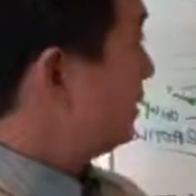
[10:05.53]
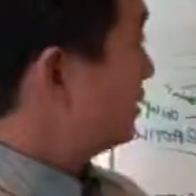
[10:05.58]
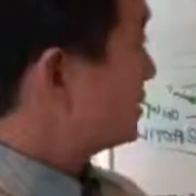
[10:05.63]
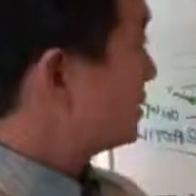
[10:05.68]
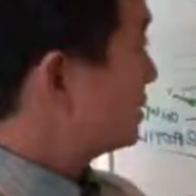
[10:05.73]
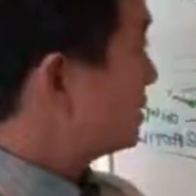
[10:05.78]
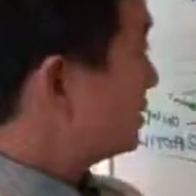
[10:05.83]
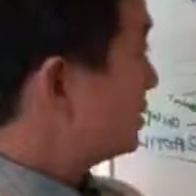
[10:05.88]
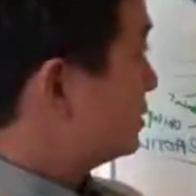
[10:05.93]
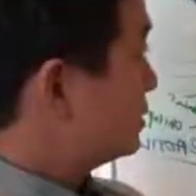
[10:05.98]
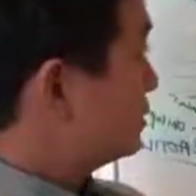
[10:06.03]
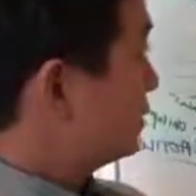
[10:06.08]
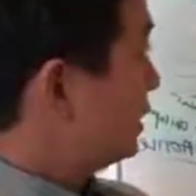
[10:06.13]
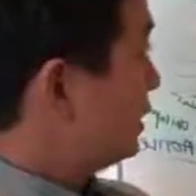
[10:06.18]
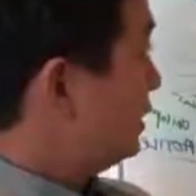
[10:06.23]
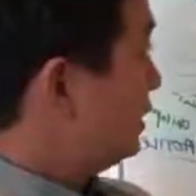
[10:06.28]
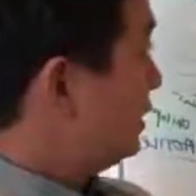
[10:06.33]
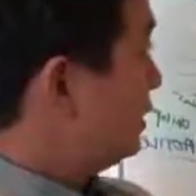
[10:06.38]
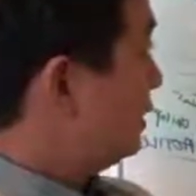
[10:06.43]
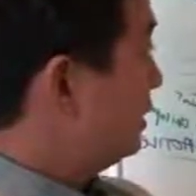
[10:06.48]
this,
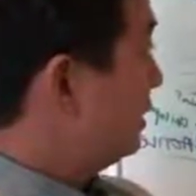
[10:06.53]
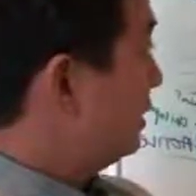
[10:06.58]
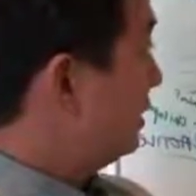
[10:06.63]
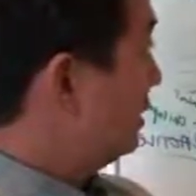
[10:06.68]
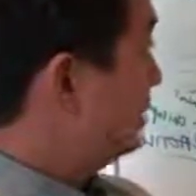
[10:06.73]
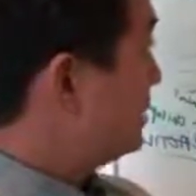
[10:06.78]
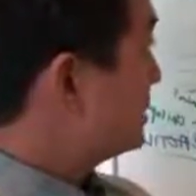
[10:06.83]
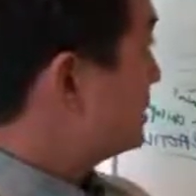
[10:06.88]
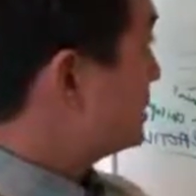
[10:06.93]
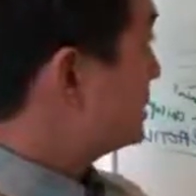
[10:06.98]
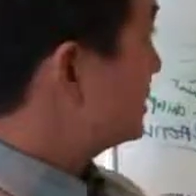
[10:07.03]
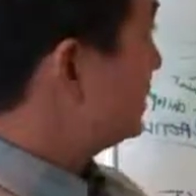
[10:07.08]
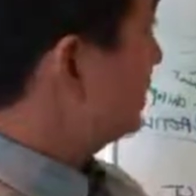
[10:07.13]
right? This is